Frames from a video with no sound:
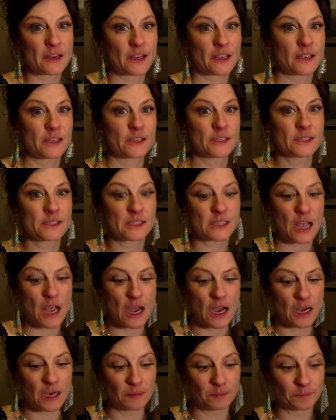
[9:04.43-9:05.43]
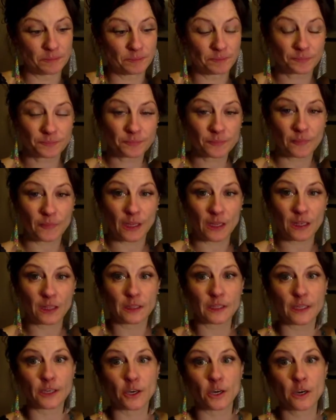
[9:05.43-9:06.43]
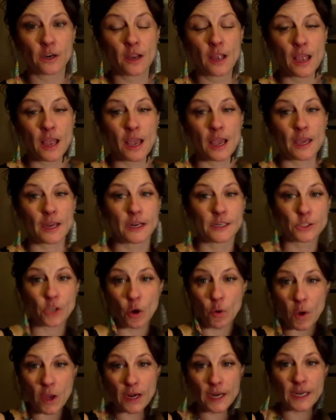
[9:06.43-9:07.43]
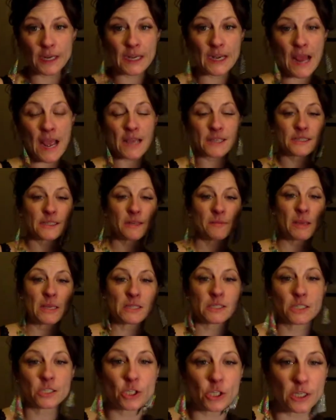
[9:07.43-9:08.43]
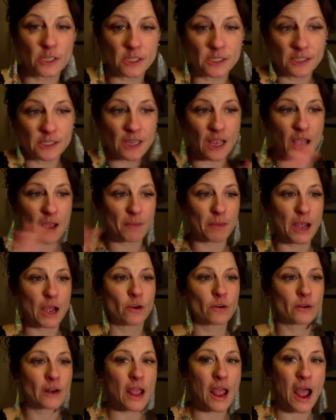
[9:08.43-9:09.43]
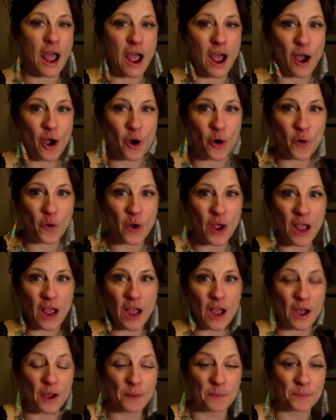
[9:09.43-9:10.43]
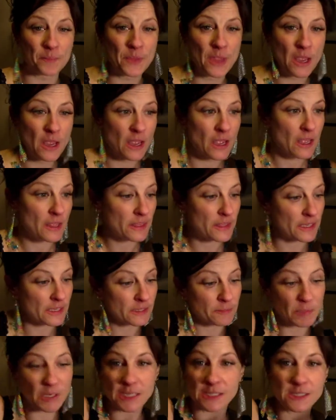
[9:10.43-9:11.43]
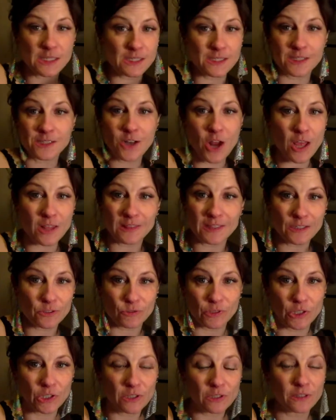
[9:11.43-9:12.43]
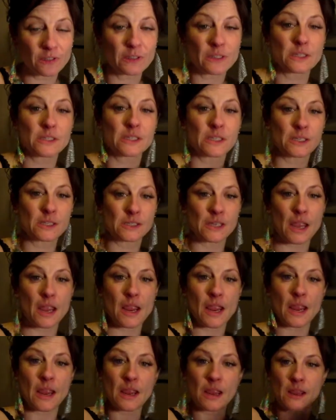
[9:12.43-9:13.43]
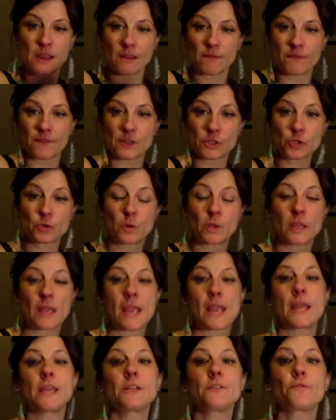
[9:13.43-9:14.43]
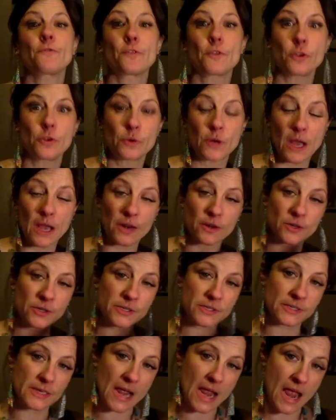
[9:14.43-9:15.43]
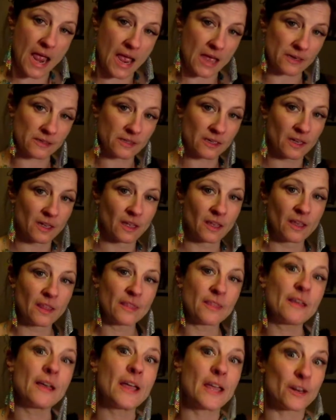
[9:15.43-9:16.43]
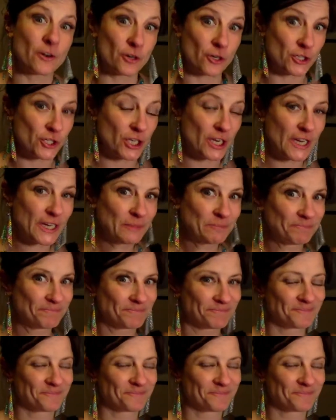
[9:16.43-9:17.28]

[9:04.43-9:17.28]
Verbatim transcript: is um, clear. And I don't want any nasty messages about how, um, this, because this is not literal. This is a visual aid for you to understand the energy.